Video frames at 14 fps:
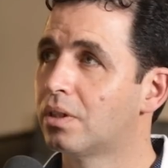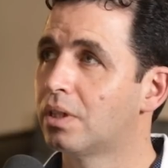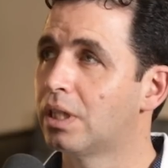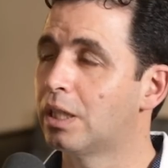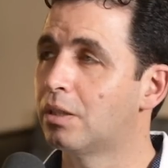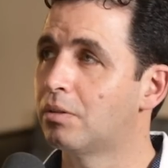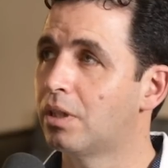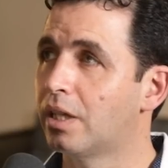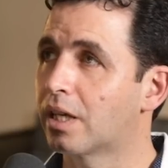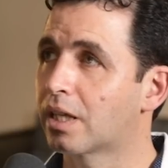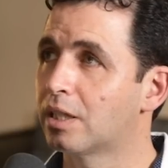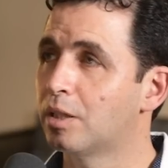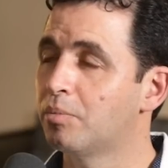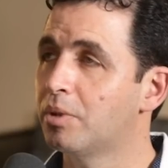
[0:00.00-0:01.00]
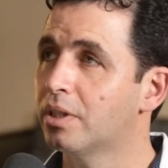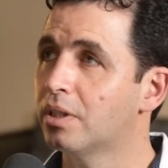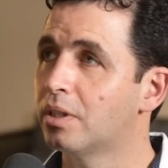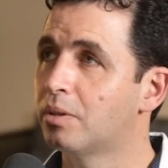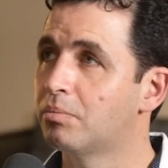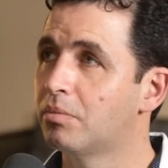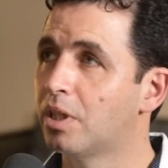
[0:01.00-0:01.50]
in in academia
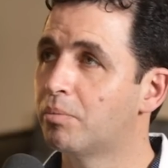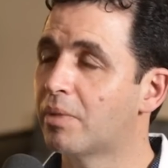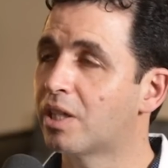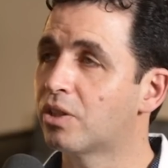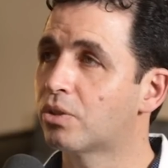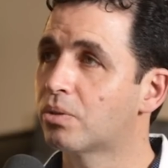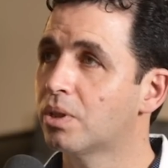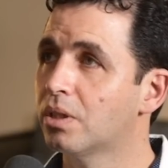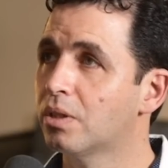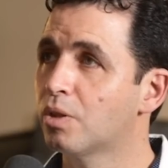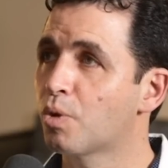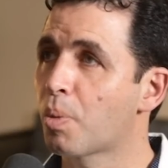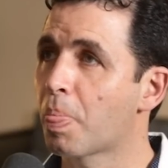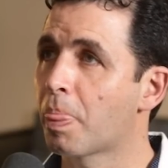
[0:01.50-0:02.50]
and in mentoring,